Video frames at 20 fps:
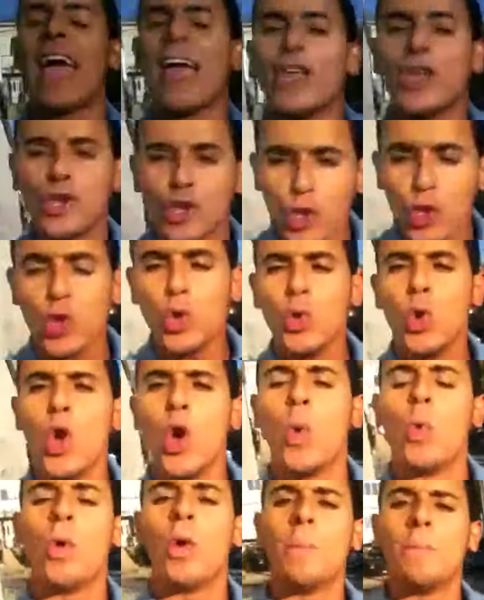and you
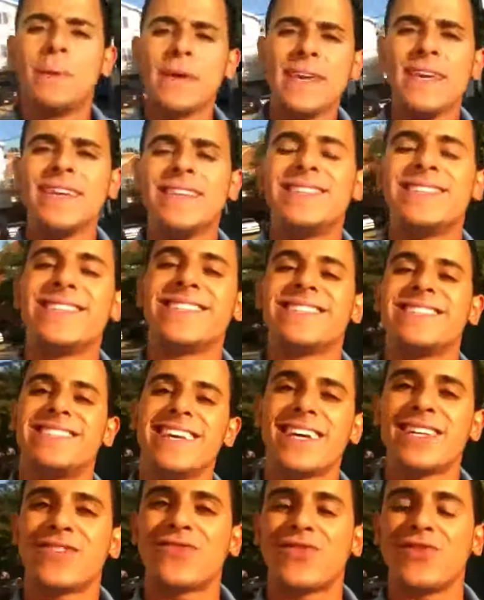will be
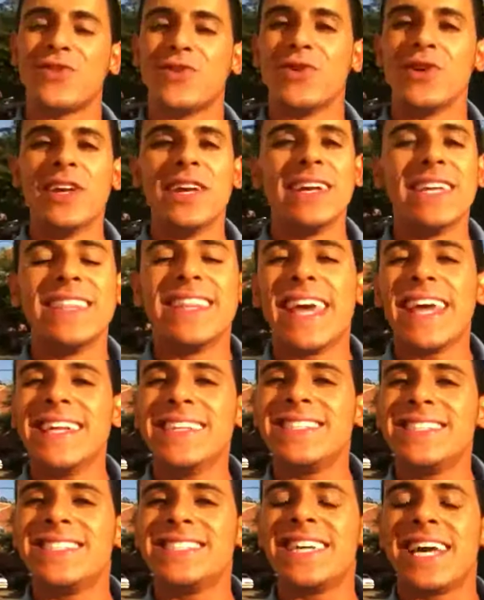successful.
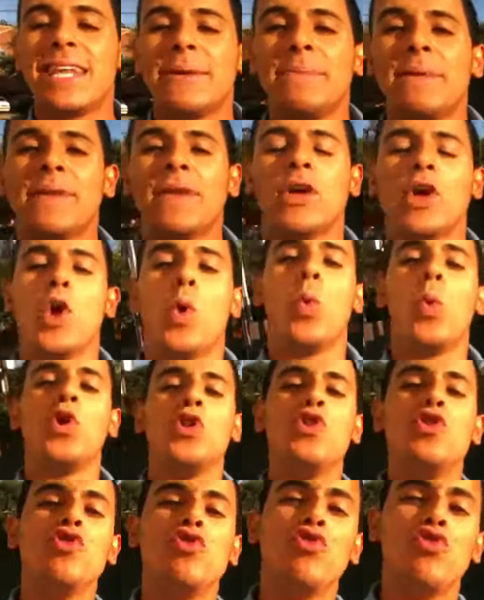Ladies and gentlemen, when
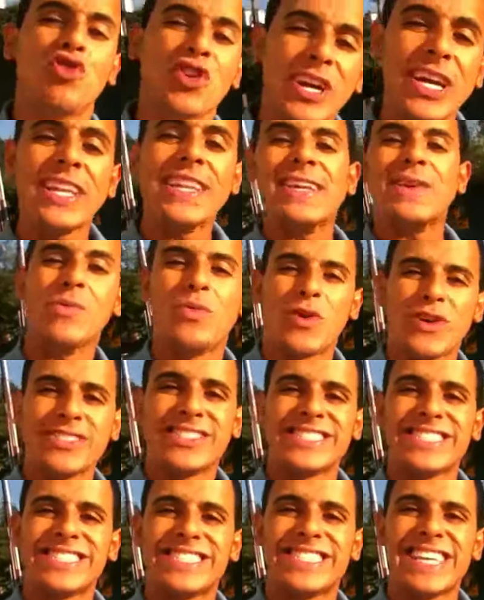you really want
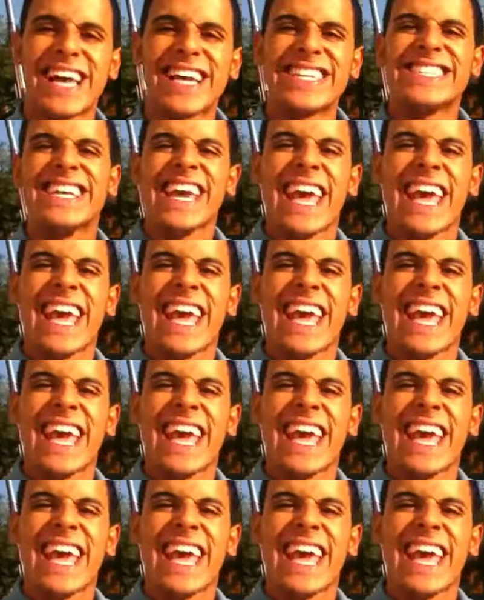success,